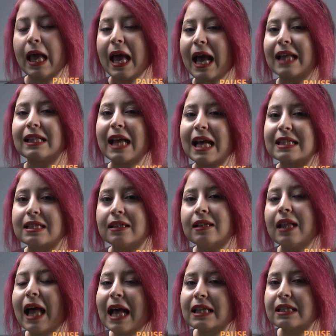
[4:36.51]
And as a
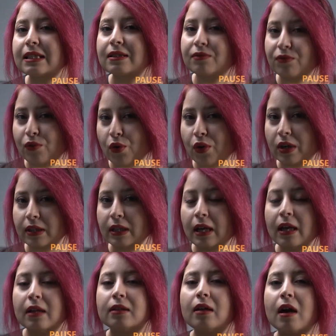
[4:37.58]
last word,
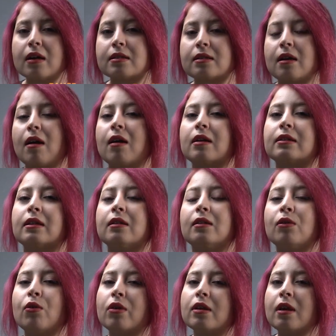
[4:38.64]
dogs are the
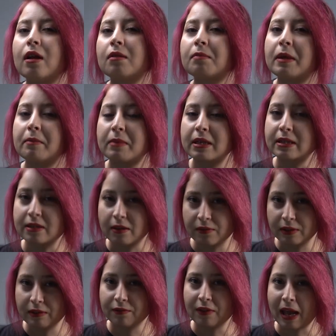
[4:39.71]
loyal members of
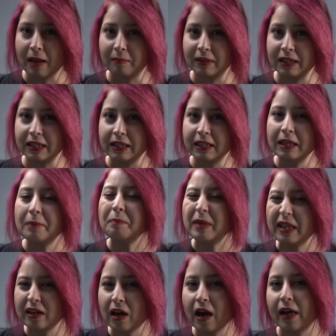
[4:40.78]
the family. Be
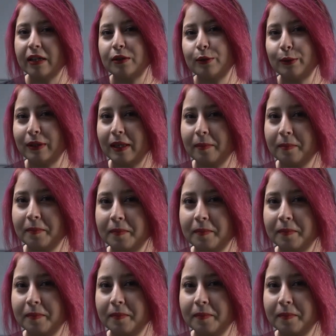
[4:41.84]
kind to them.